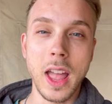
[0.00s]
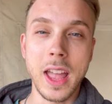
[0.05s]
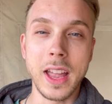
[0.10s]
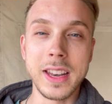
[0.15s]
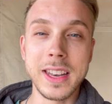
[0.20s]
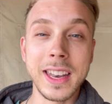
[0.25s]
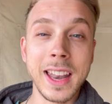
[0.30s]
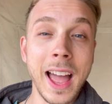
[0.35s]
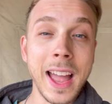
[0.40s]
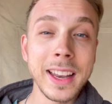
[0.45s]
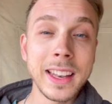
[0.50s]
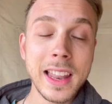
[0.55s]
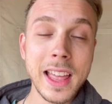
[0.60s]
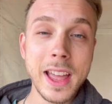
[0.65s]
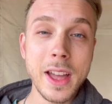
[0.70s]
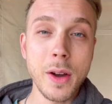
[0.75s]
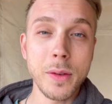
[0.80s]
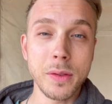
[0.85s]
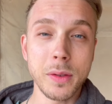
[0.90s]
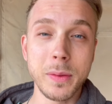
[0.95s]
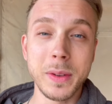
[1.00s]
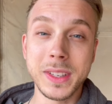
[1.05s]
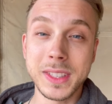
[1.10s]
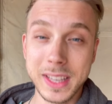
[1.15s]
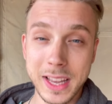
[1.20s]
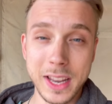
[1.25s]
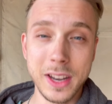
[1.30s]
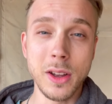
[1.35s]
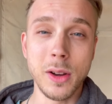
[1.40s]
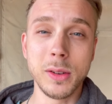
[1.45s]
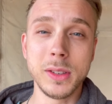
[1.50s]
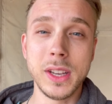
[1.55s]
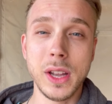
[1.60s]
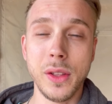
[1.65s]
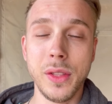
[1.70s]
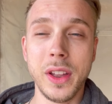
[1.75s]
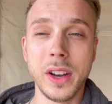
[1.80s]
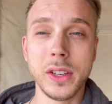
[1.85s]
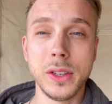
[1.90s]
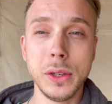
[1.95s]
a night layover, we stay in a hotel
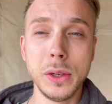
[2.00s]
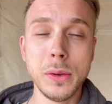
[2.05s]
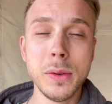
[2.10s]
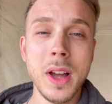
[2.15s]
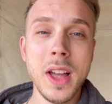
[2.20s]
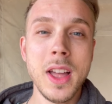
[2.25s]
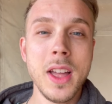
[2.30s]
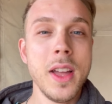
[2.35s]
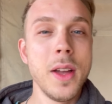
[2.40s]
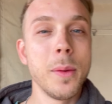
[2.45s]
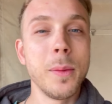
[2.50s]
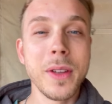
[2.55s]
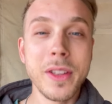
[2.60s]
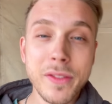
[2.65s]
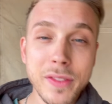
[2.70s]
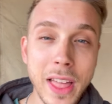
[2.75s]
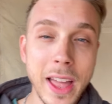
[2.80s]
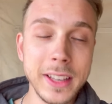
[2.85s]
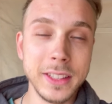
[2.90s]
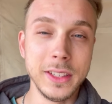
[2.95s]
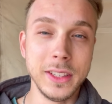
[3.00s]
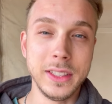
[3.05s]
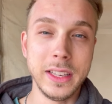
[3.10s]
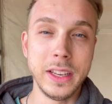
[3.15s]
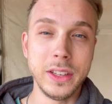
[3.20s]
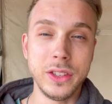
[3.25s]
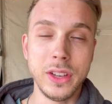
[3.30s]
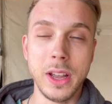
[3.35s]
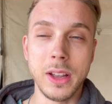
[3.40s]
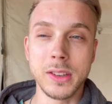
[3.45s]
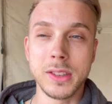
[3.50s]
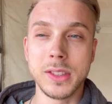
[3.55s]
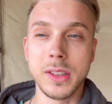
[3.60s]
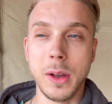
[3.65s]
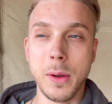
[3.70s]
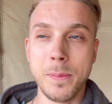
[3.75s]
there too. We fly to Seychelles. So